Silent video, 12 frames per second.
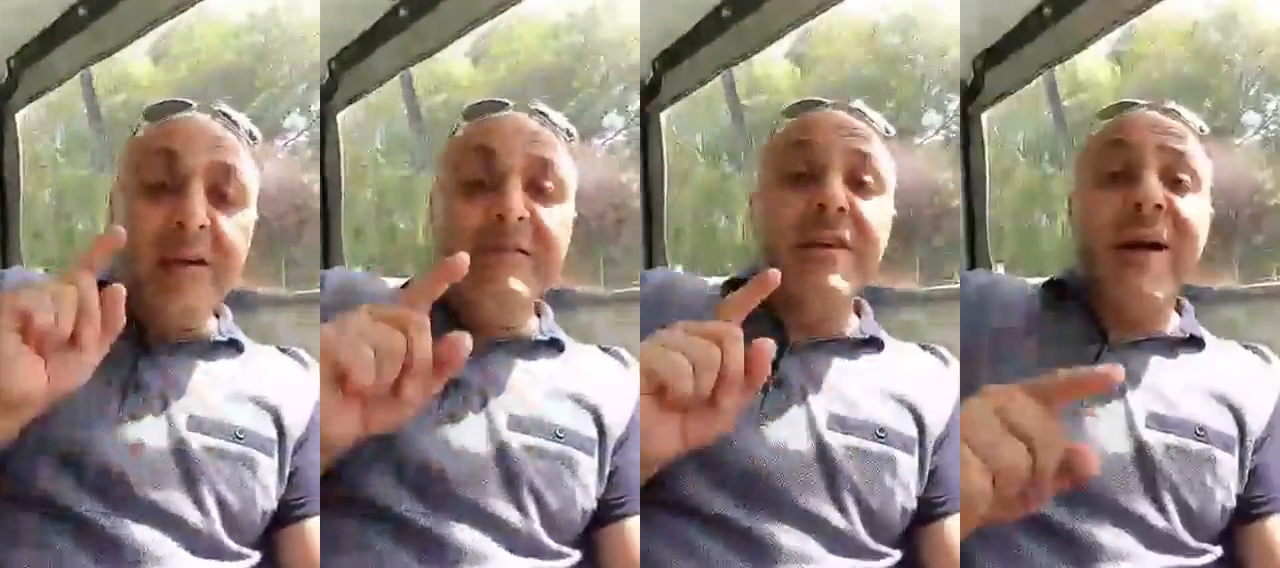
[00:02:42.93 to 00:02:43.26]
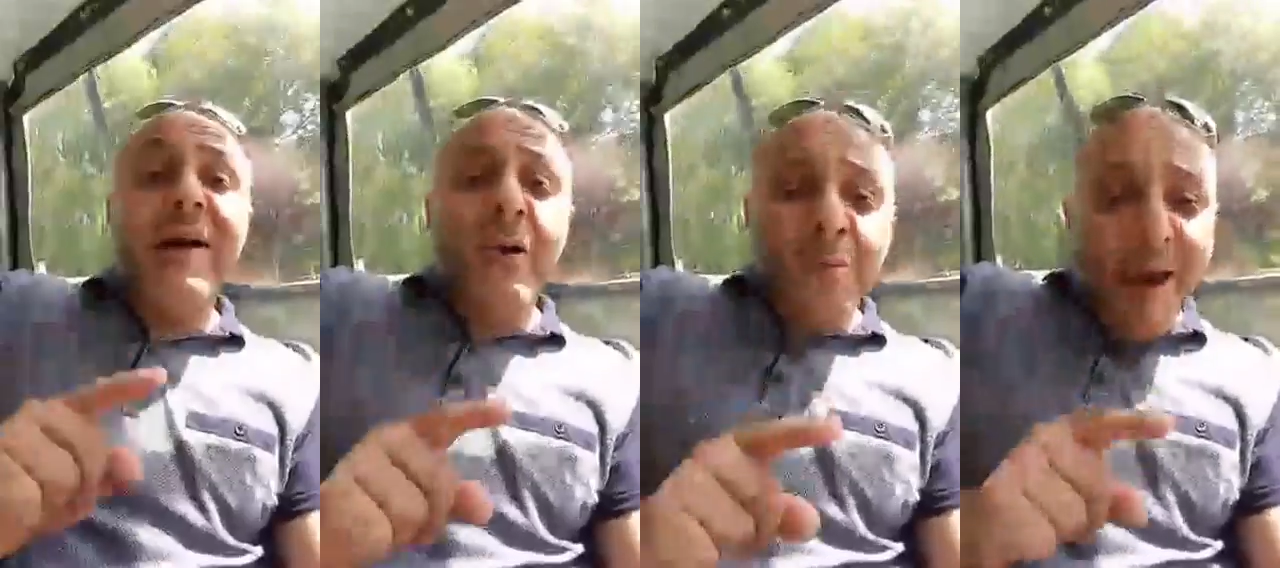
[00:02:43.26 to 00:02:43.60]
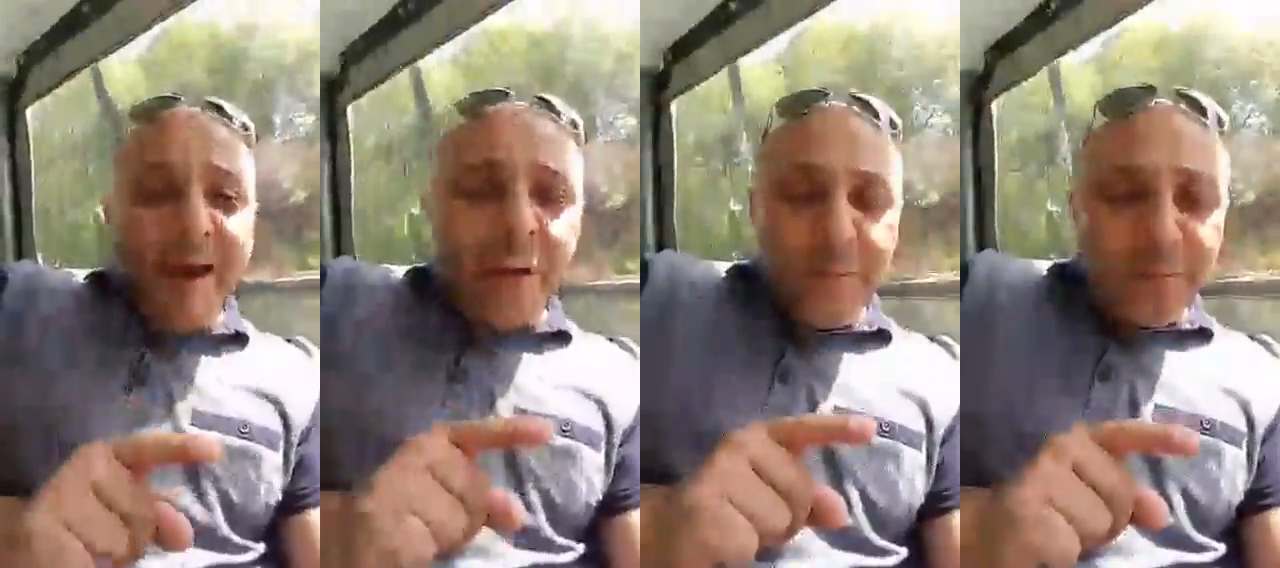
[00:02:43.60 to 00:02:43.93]
So how
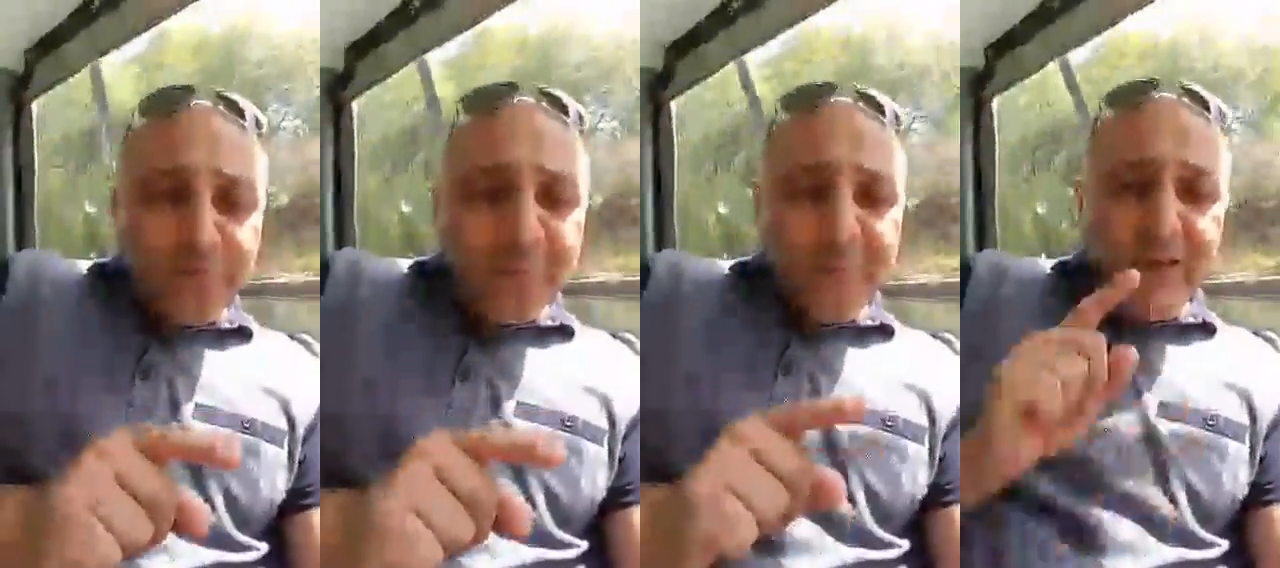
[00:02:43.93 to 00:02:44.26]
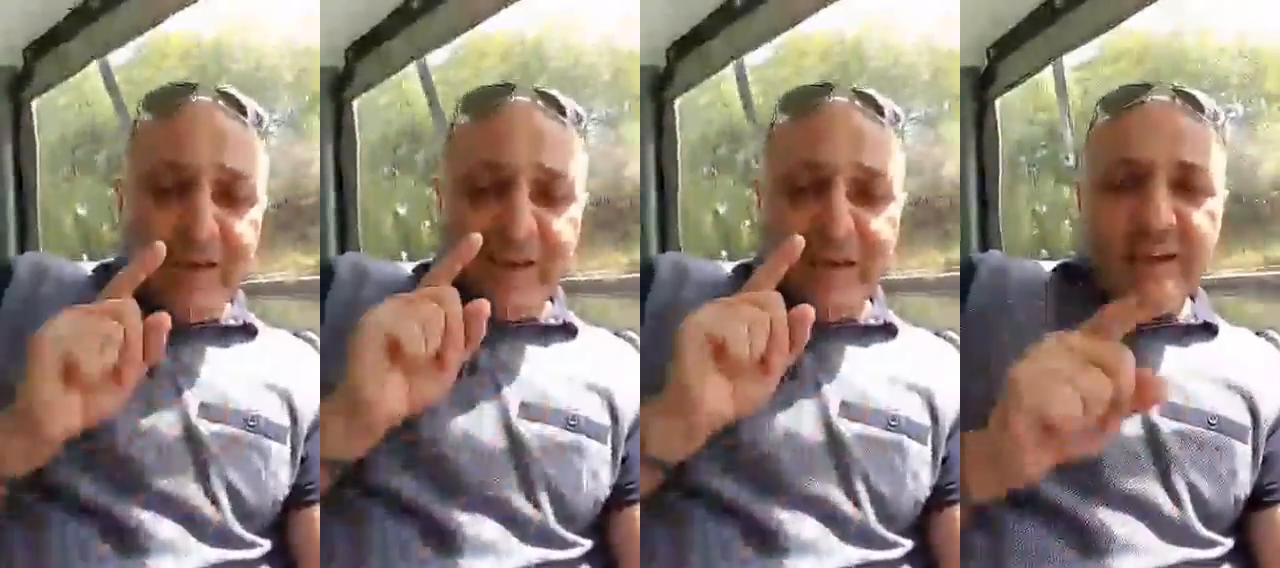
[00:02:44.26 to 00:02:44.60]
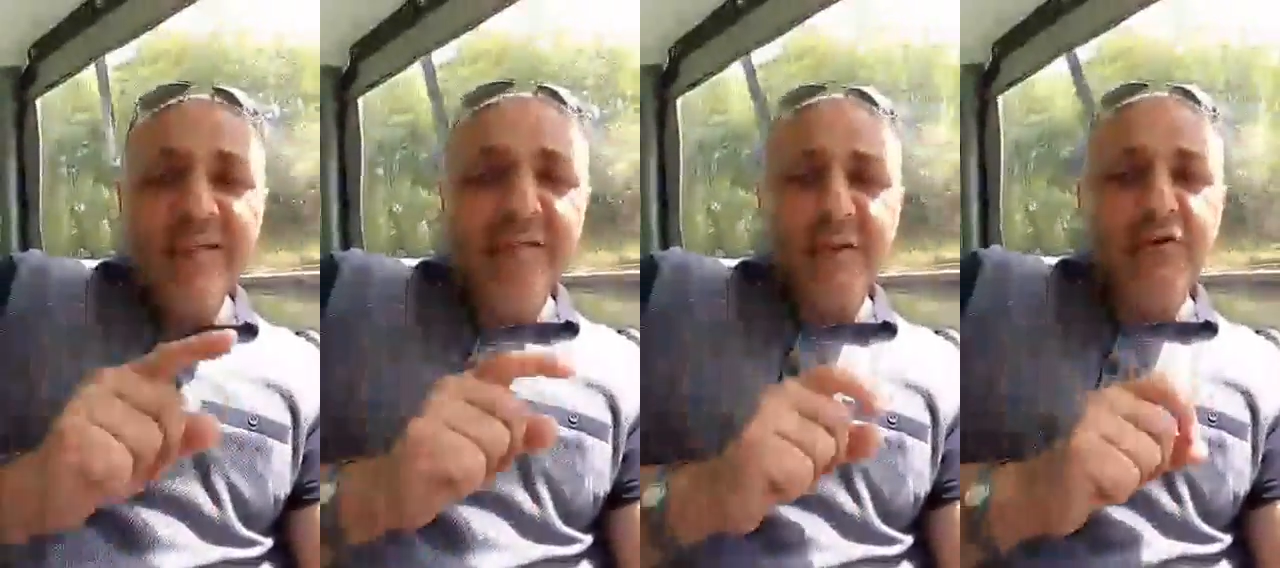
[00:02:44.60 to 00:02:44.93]
about,
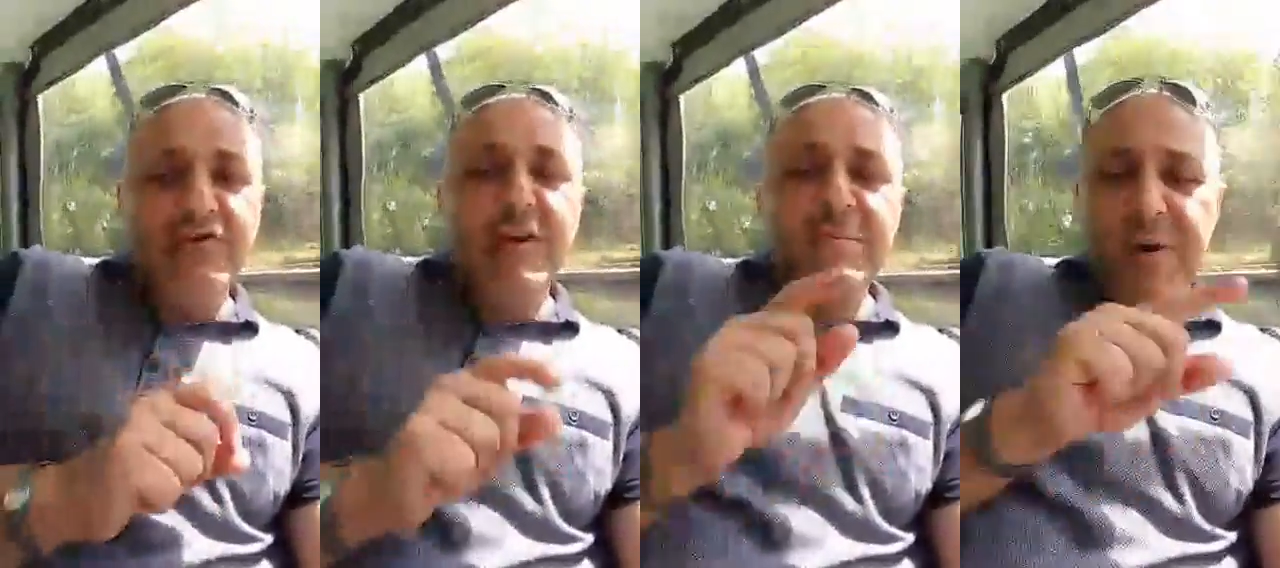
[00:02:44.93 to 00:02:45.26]
in the future,